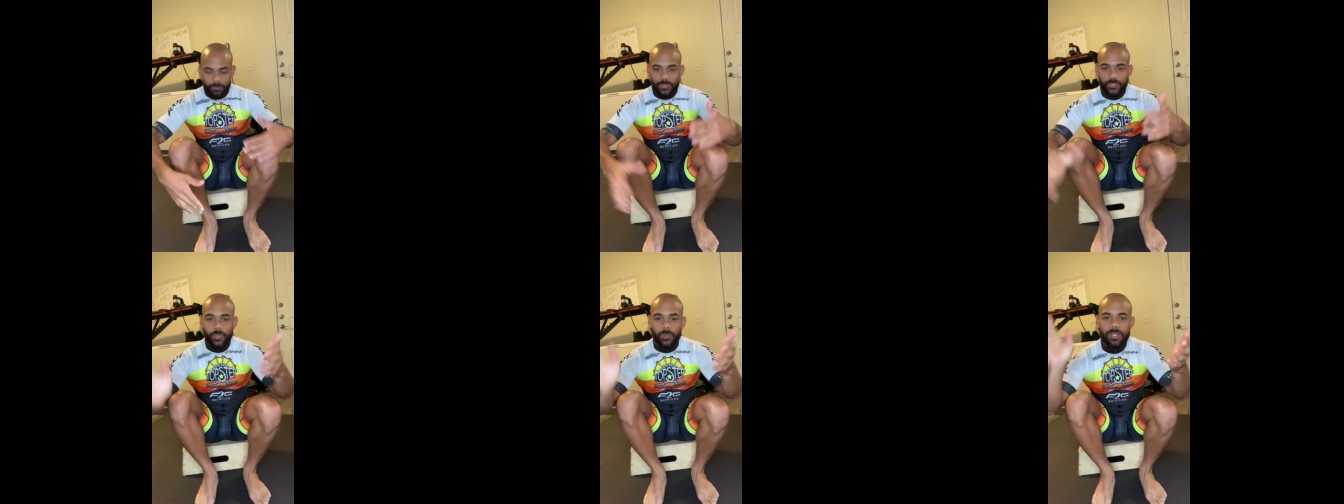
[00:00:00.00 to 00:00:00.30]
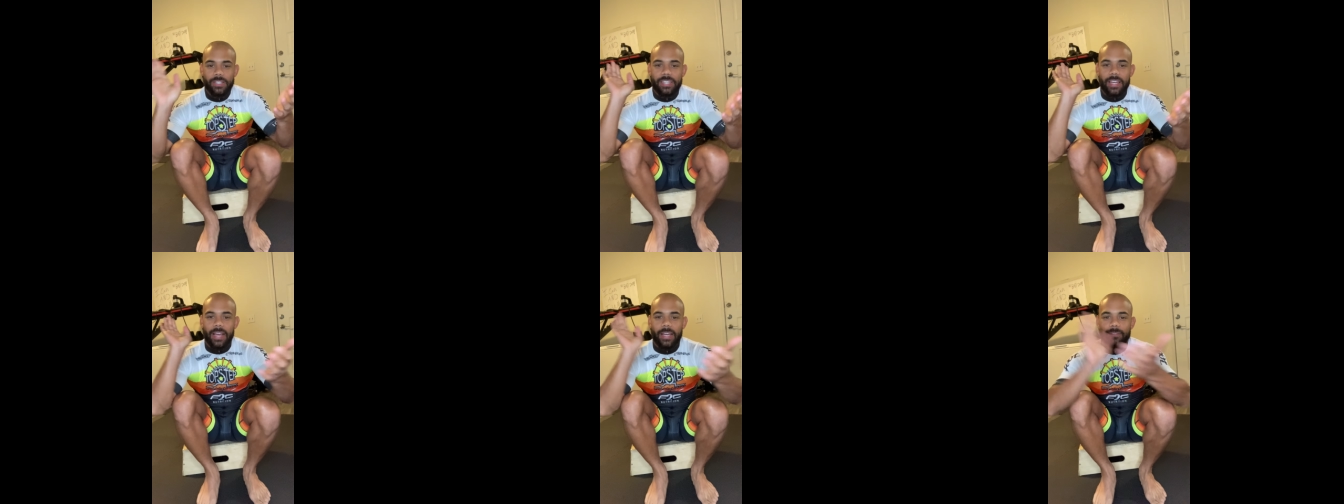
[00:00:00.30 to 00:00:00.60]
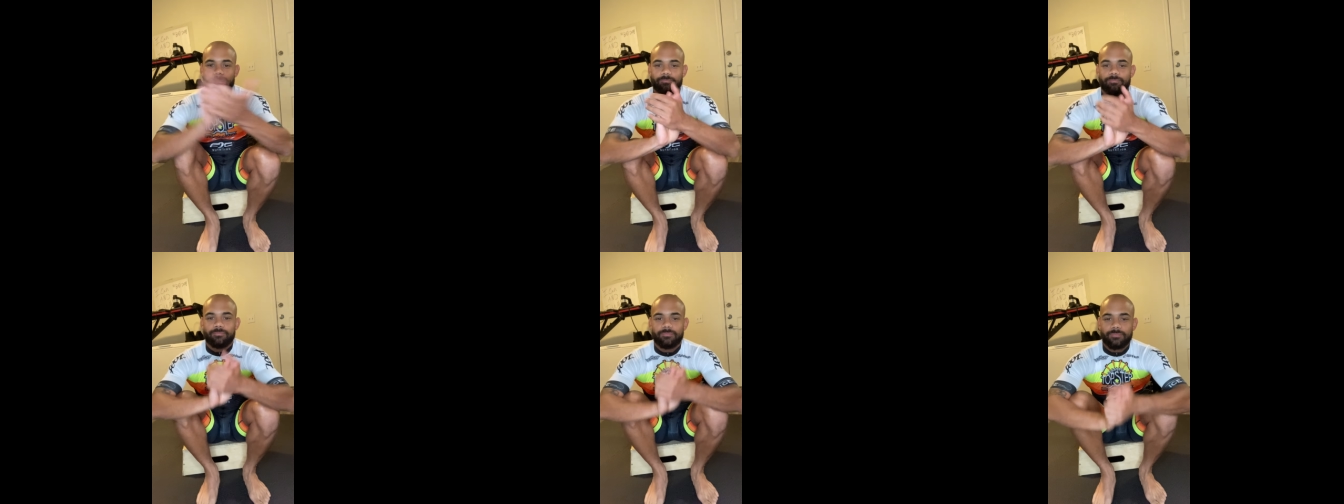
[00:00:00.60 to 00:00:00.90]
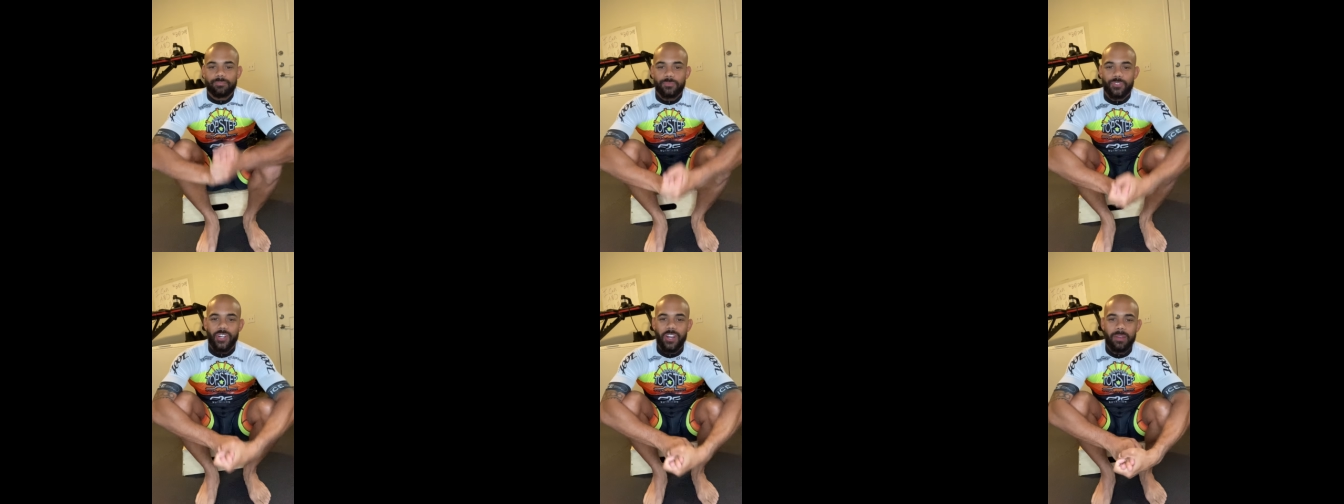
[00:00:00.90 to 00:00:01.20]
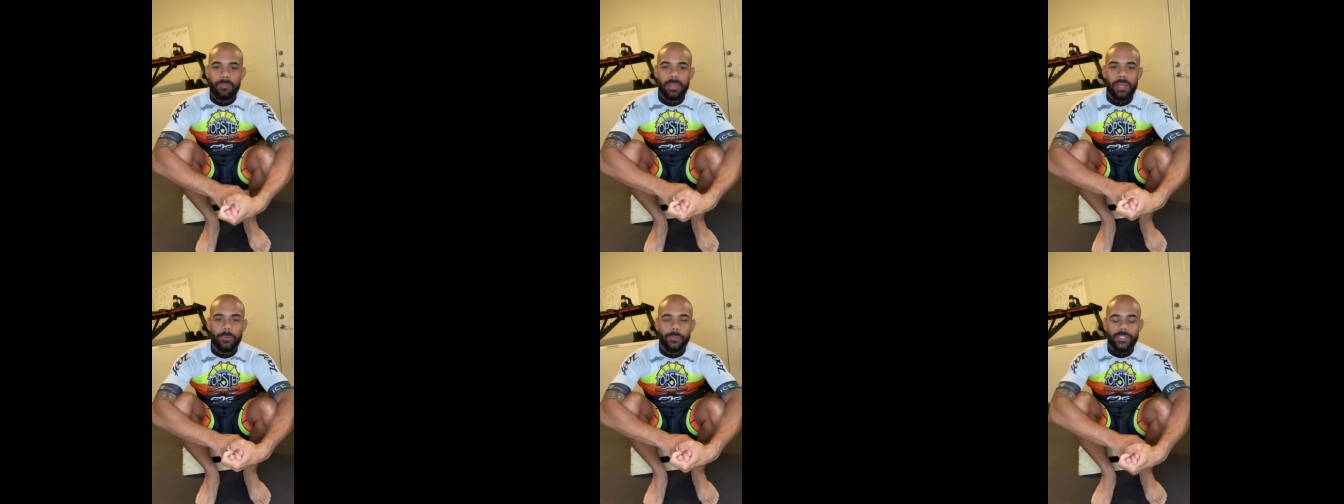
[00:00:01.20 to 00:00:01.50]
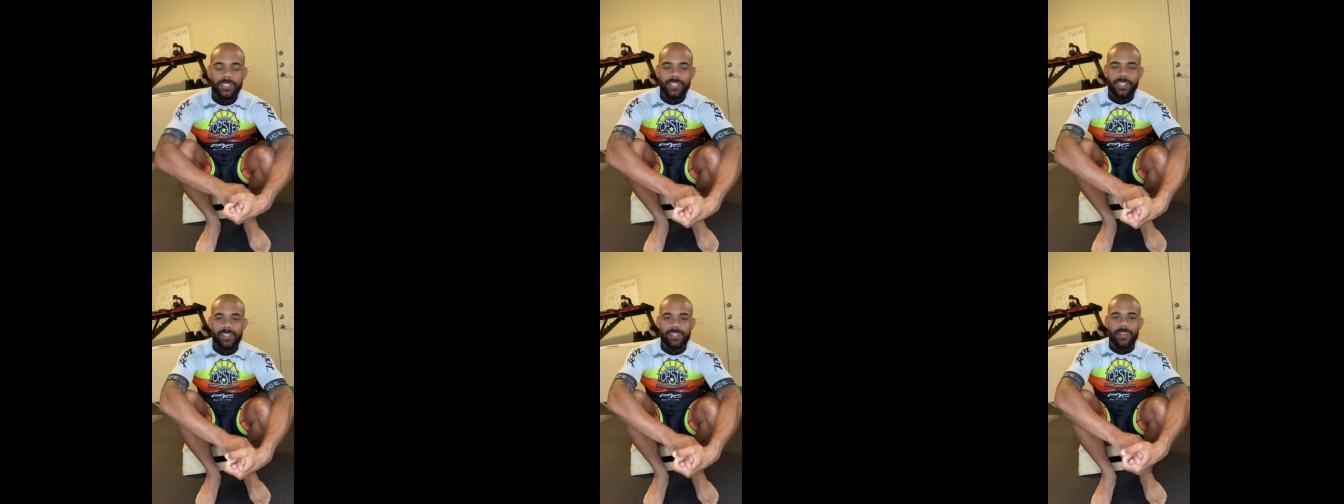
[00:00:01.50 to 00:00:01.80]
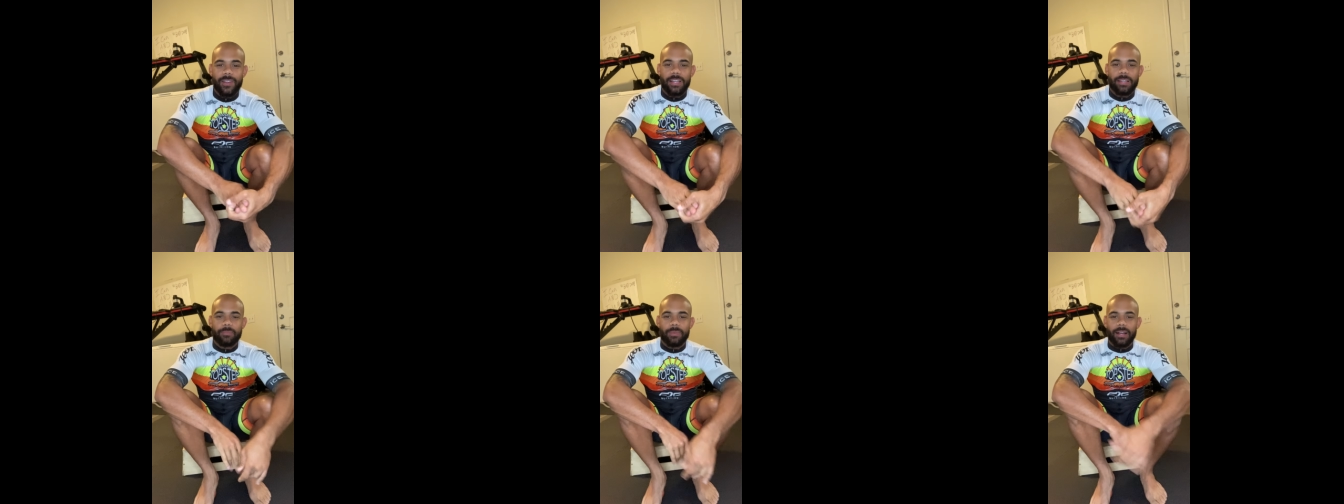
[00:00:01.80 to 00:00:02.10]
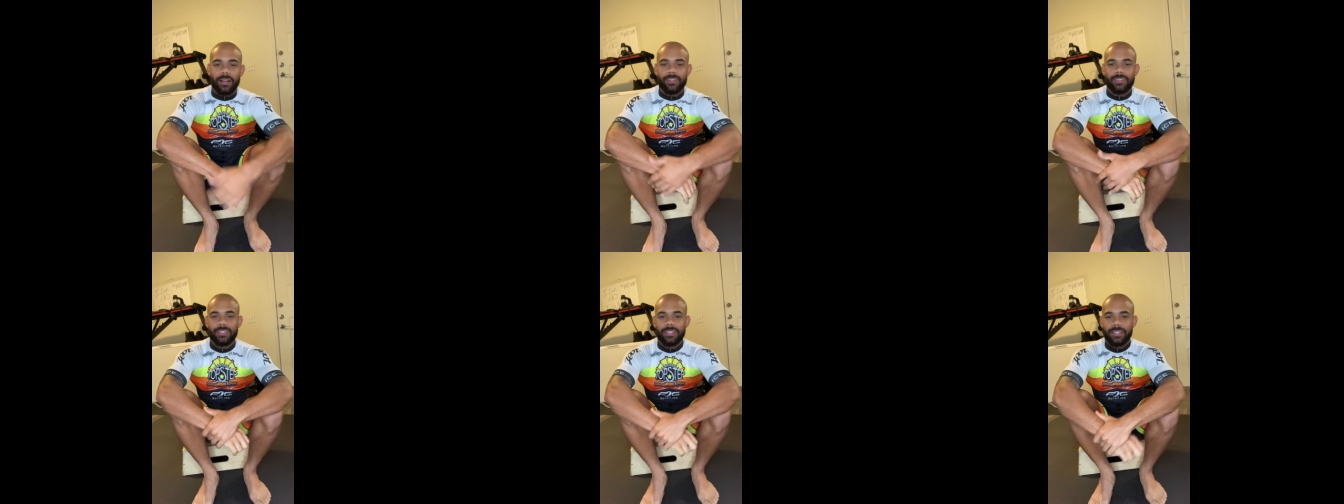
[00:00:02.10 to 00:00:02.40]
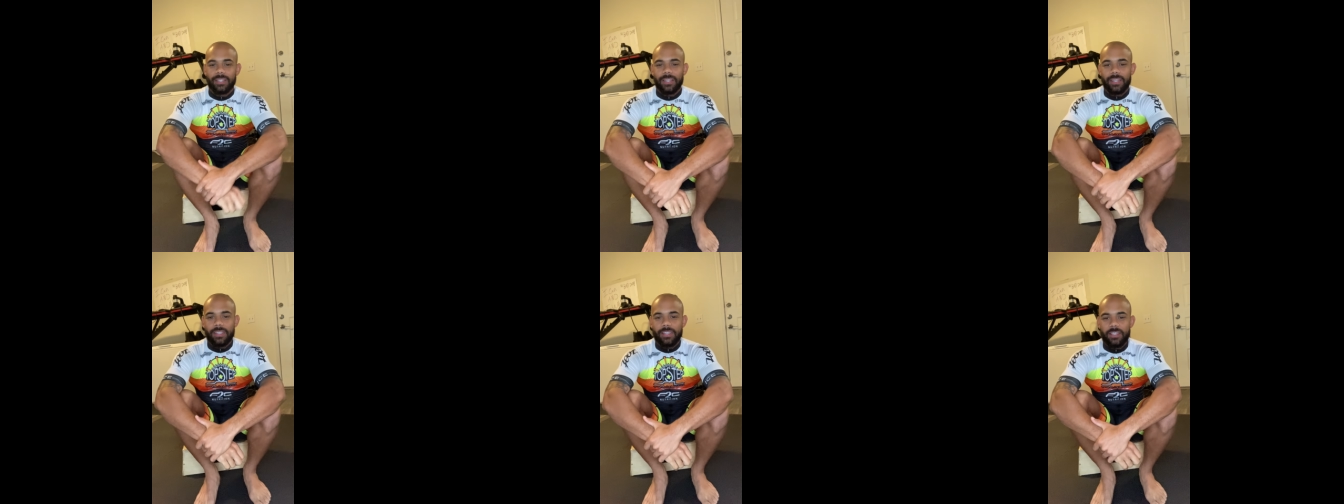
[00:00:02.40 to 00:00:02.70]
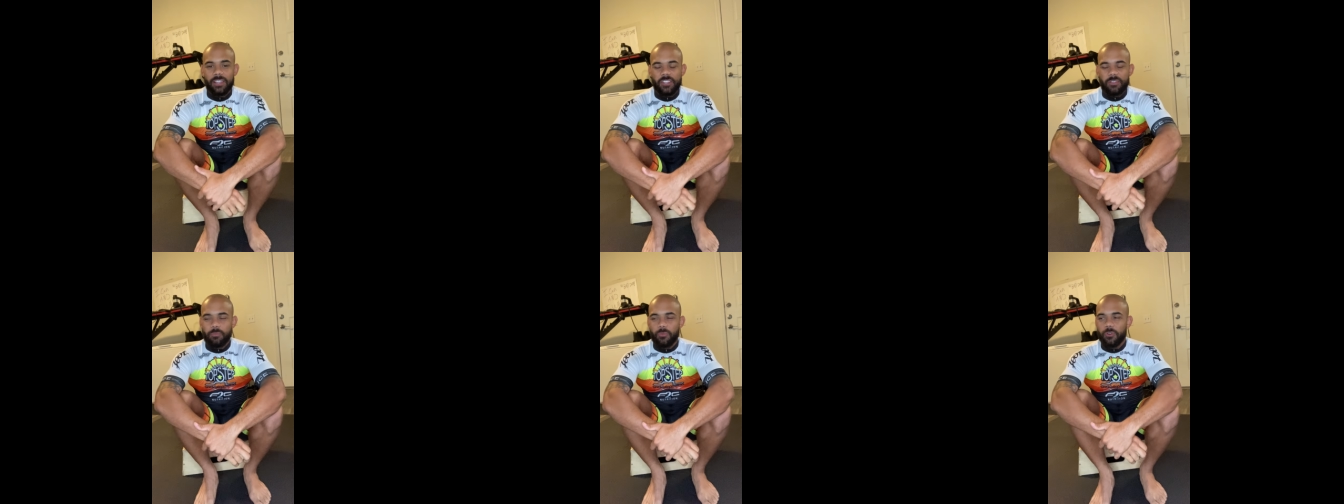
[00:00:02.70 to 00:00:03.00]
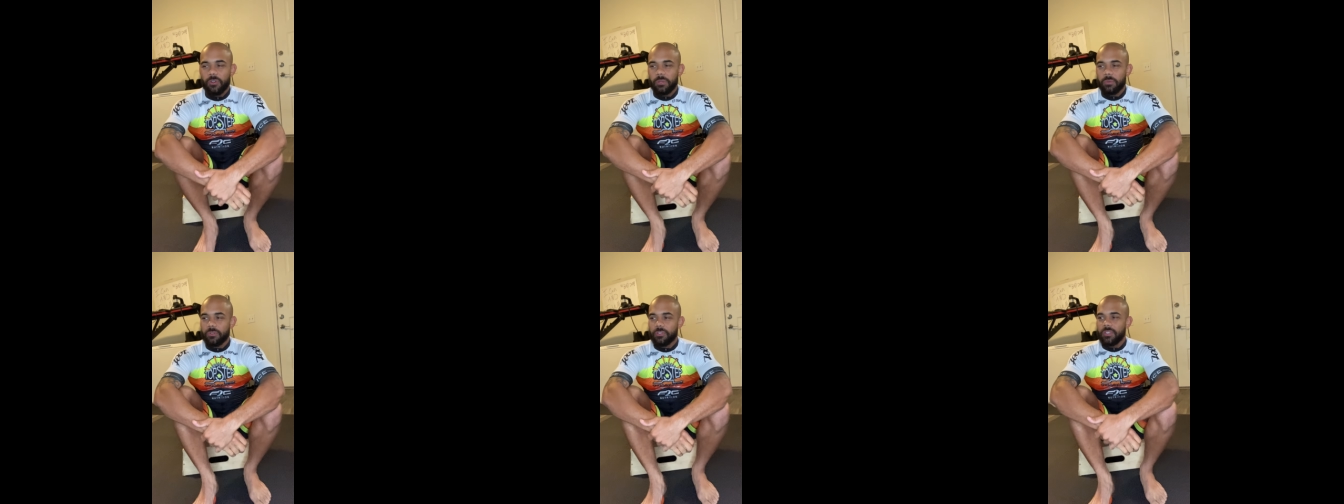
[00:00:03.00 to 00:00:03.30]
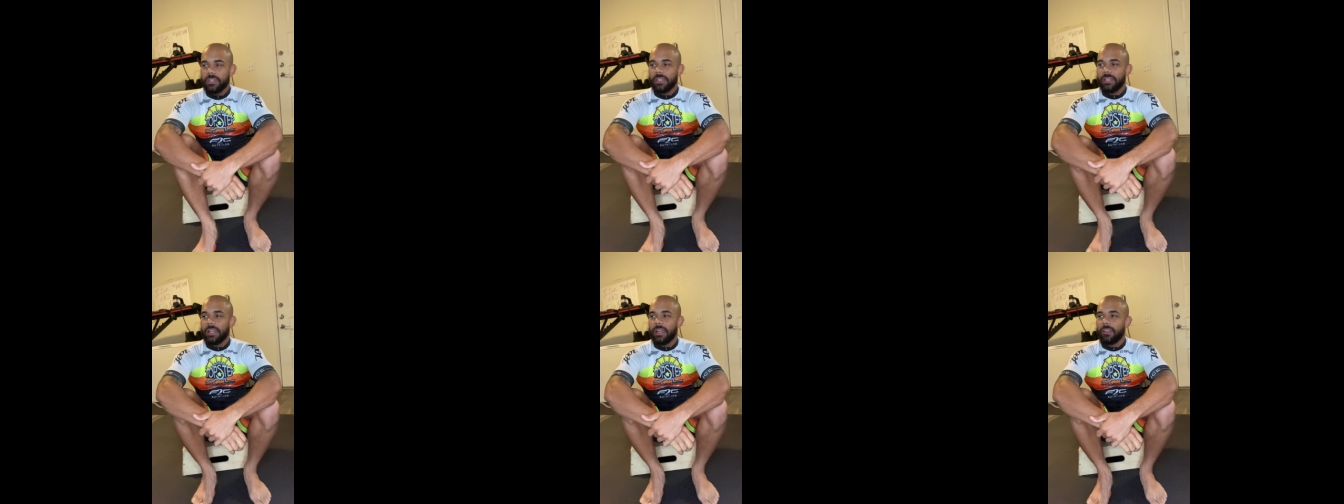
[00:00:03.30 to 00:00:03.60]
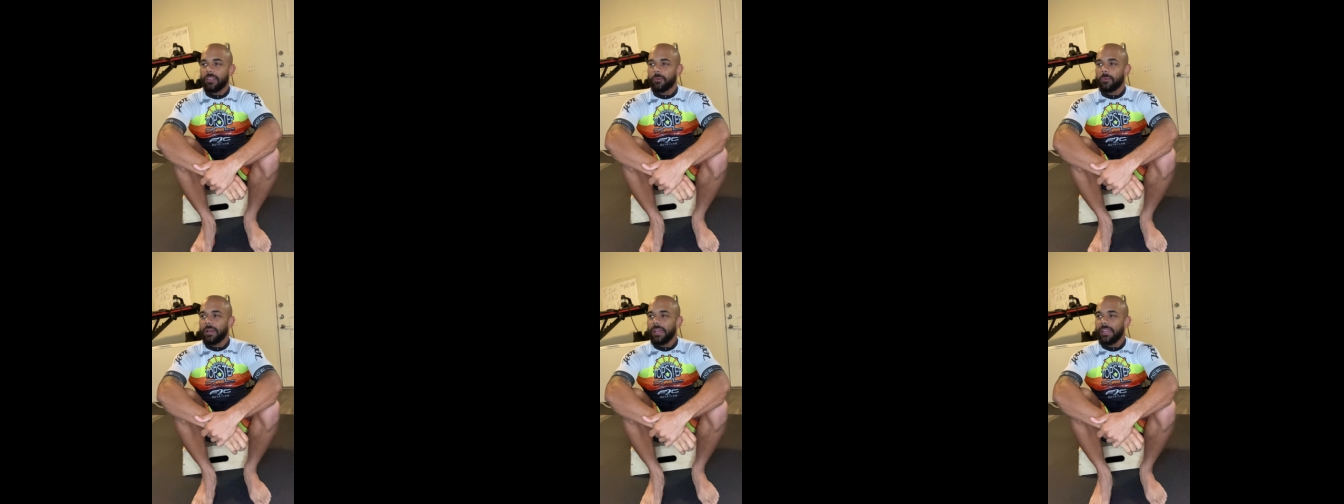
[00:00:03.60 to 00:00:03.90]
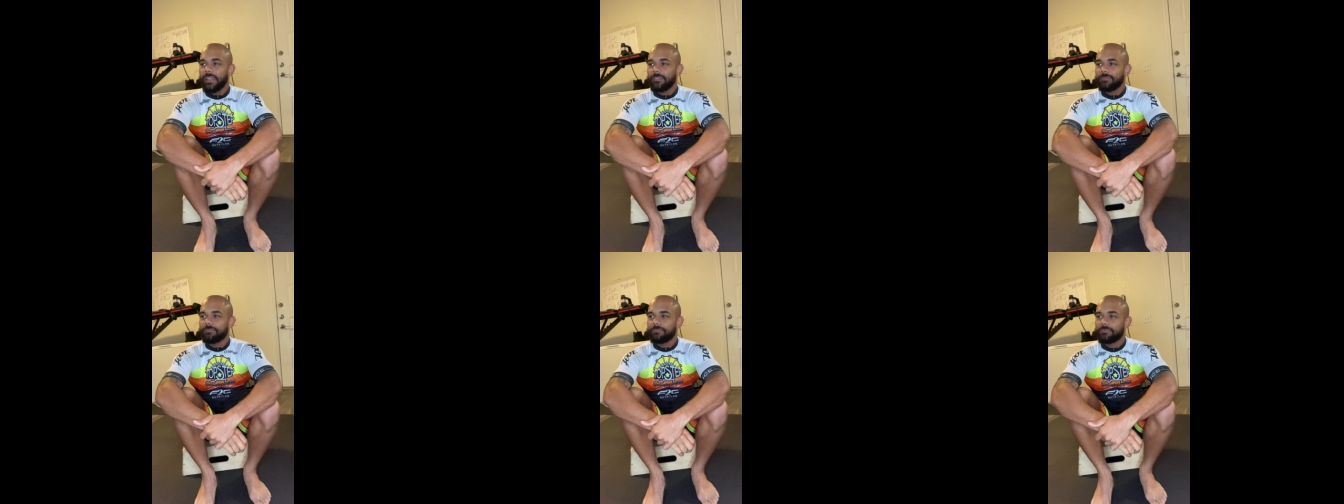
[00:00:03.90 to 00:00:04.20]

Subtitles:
story time. Journeyman, what are you gonna talk about? You got your morning routine out of the way.